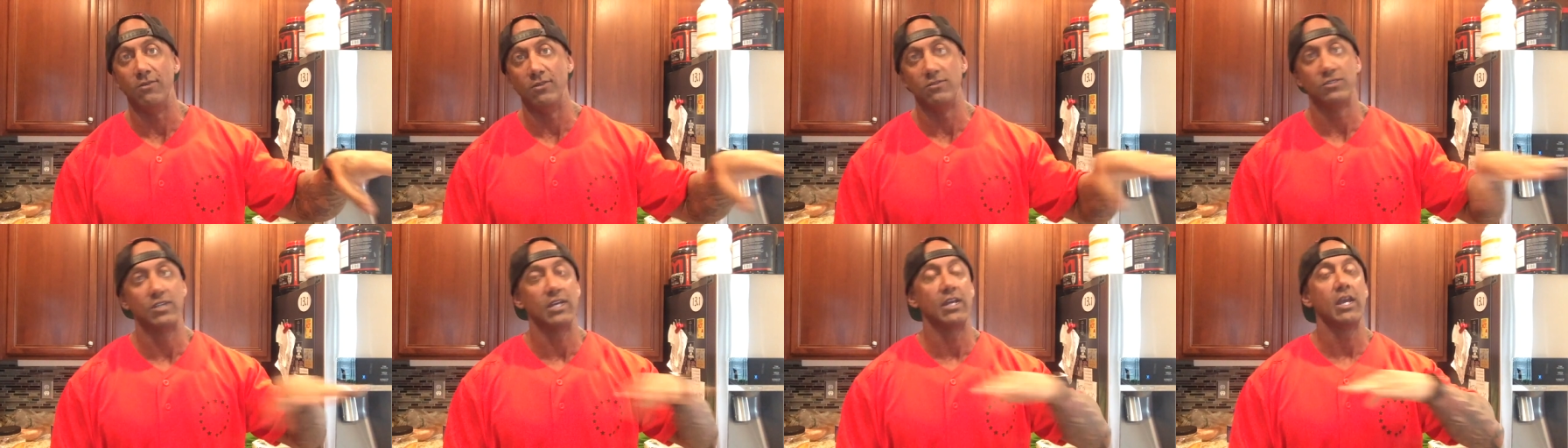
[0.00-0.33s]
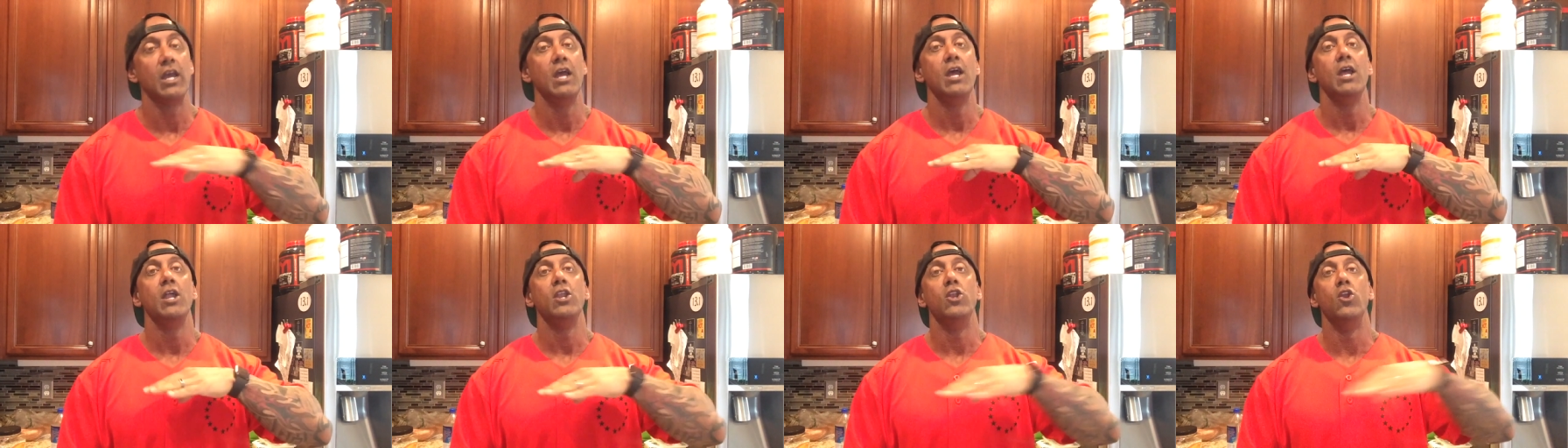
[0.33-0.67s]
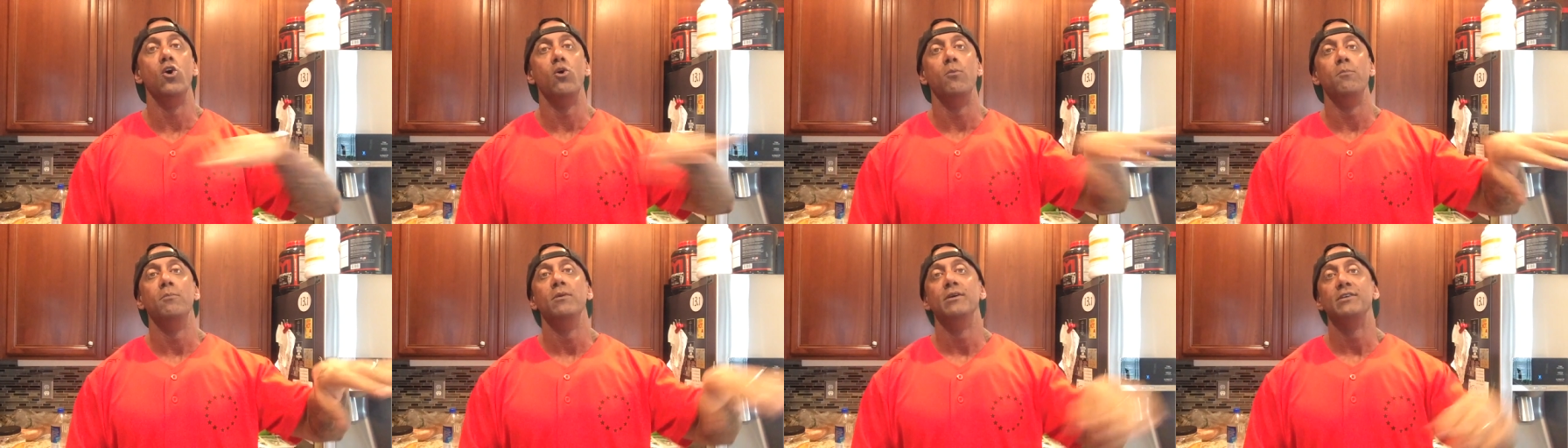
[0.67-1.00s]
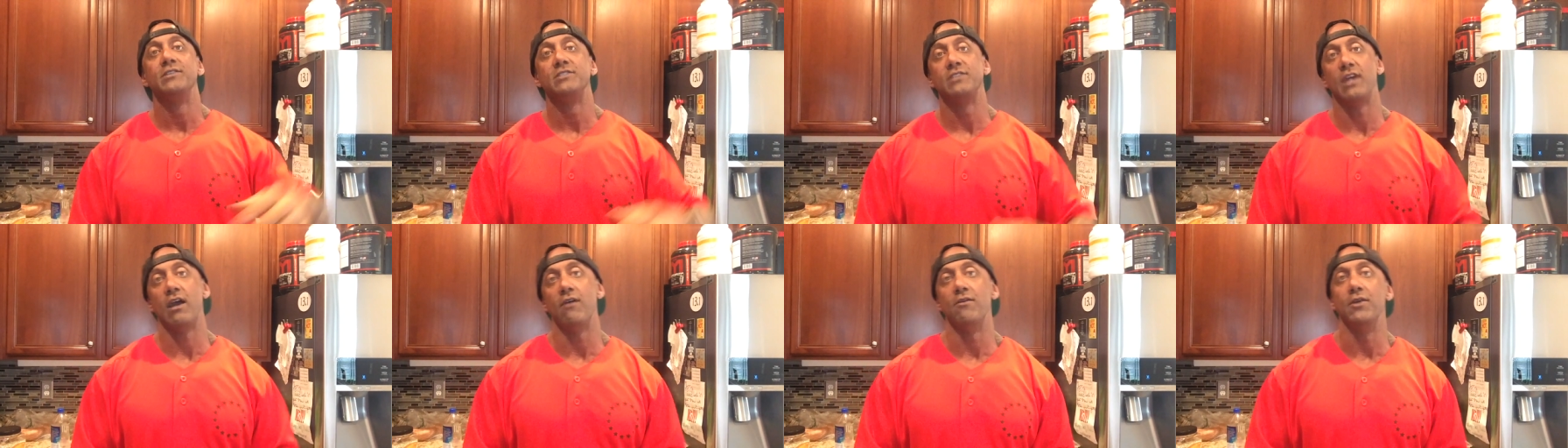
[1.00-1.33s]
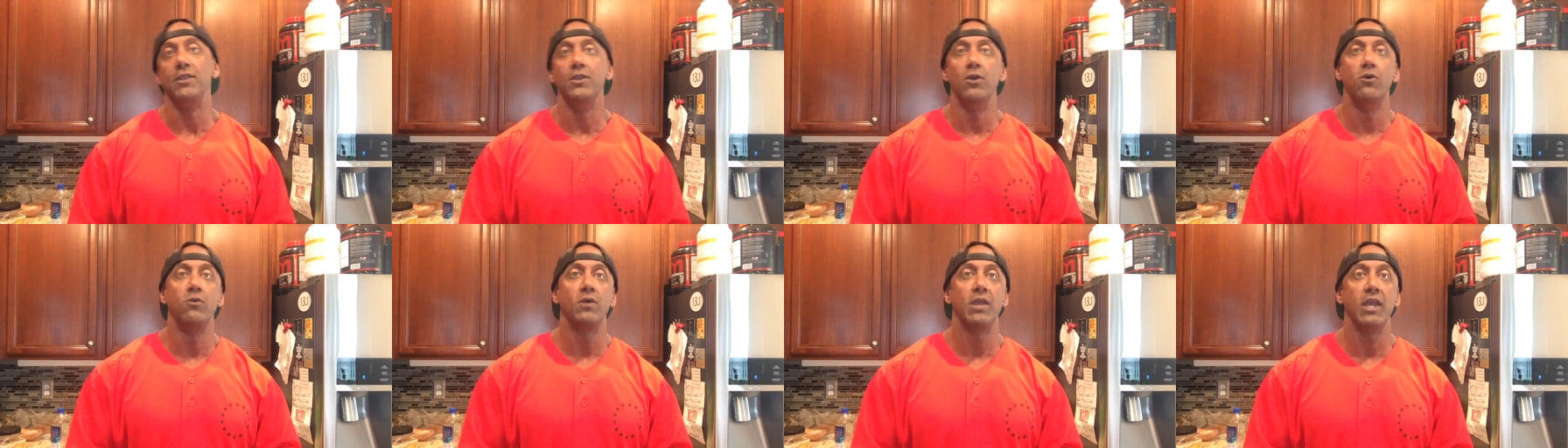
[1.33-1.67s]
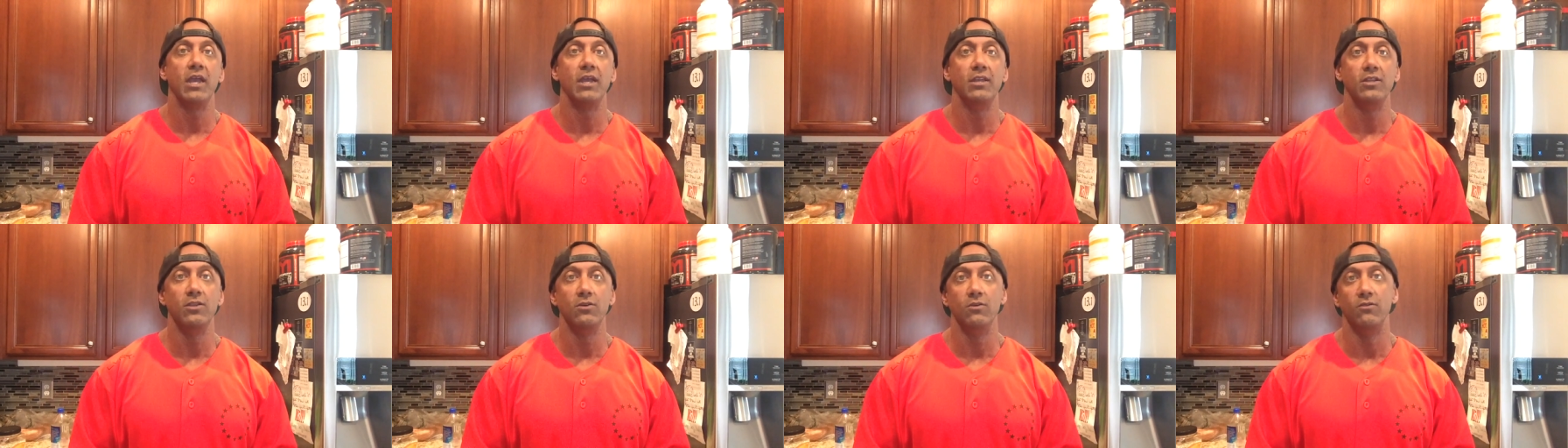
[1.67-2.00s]
It was like, nope, sorry, no
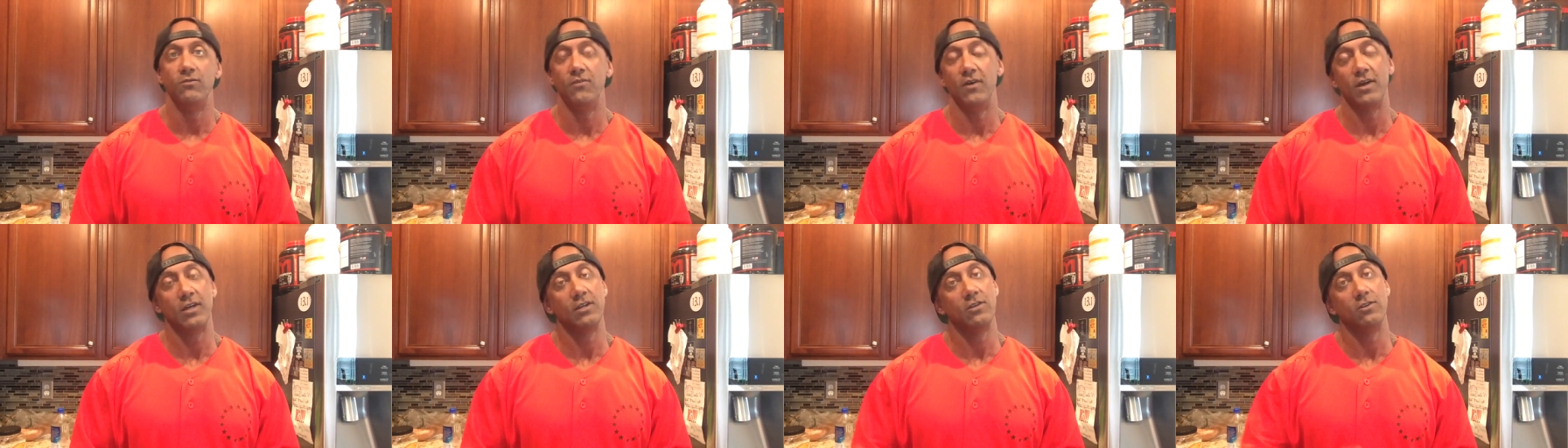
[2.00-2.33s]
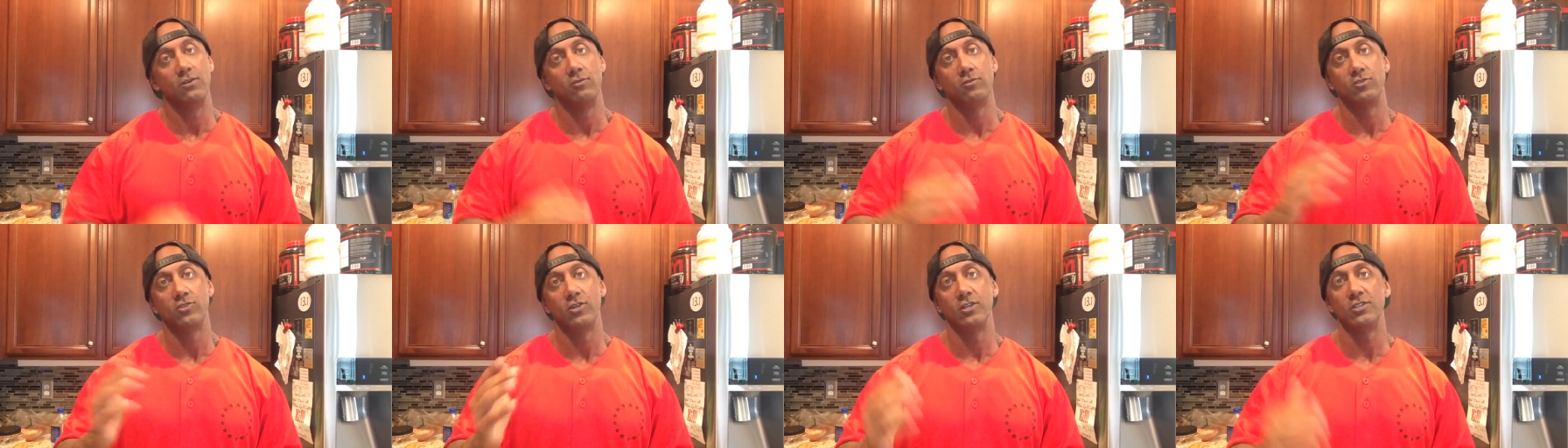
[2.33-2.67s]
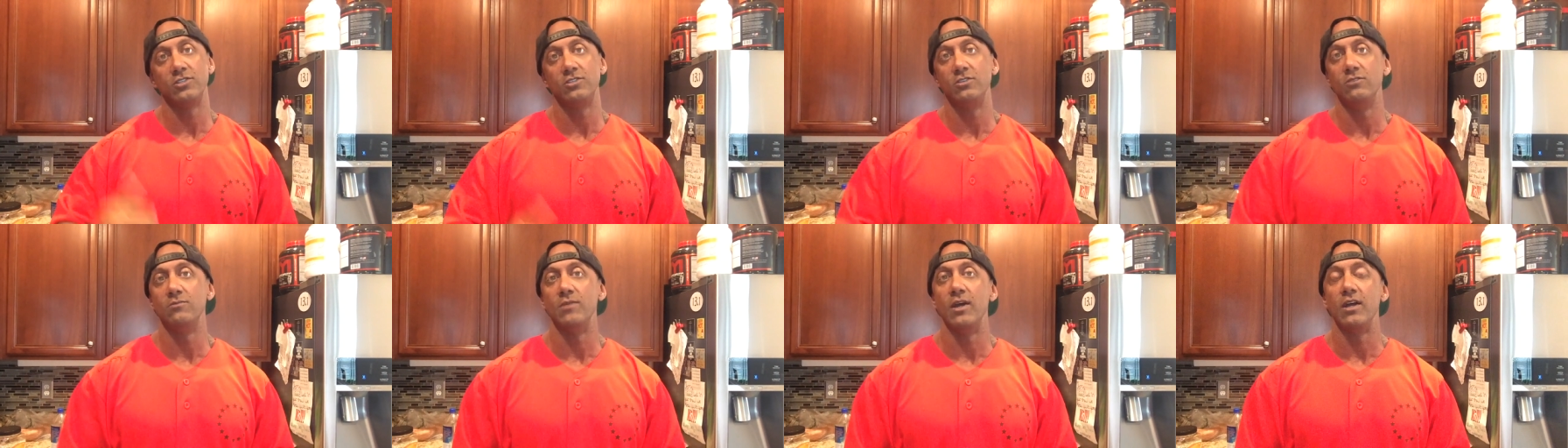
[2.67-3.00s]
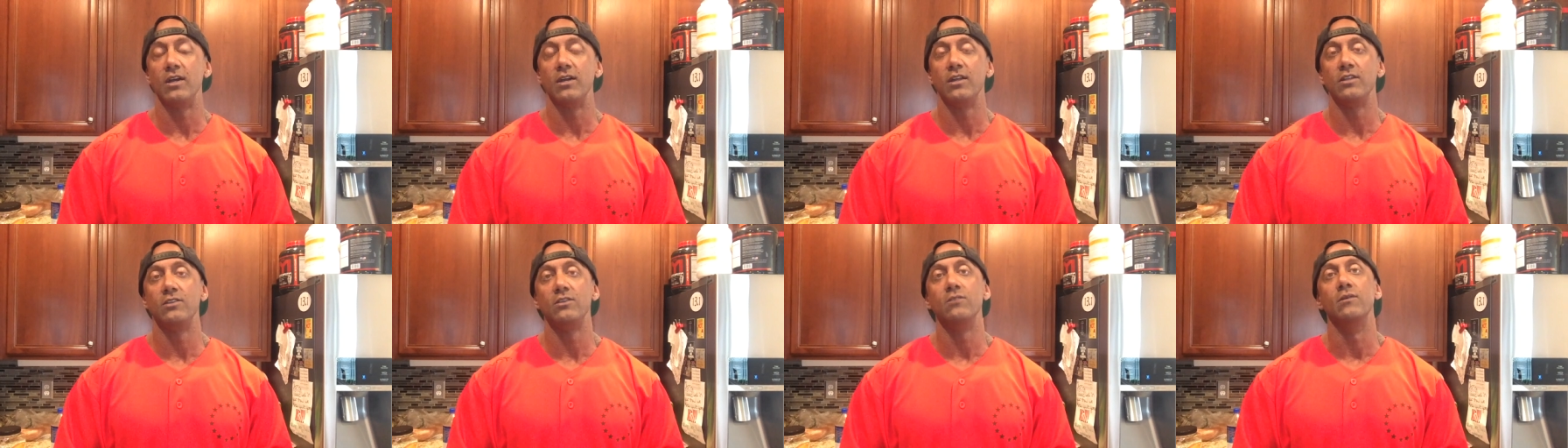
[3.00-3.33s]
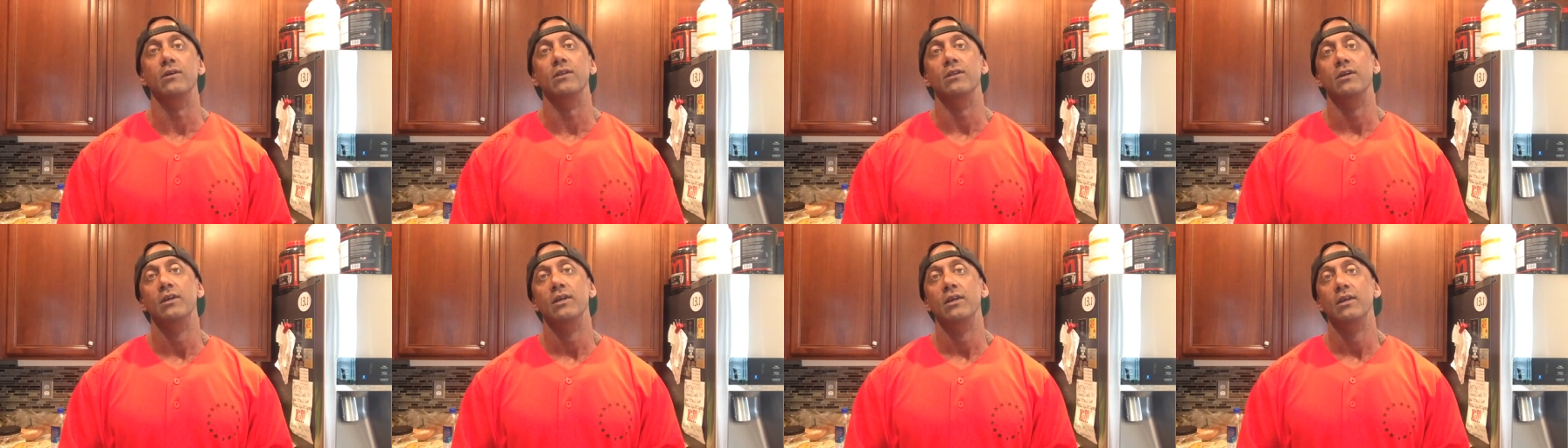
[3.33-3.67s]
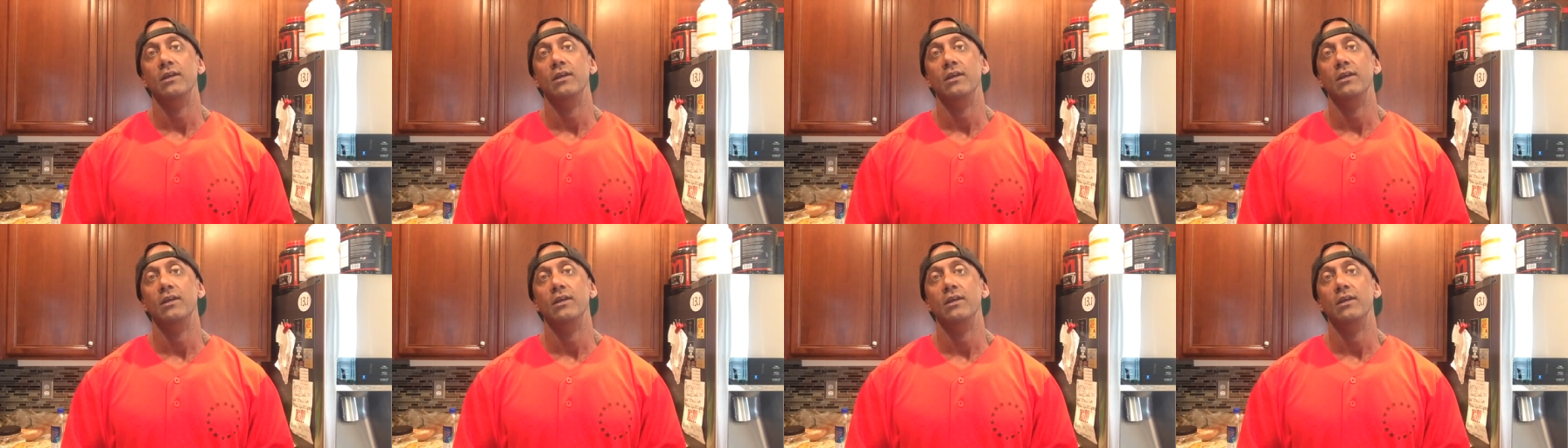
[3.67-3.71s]
can do. Fucking don't trust you. I'm not gonna do it.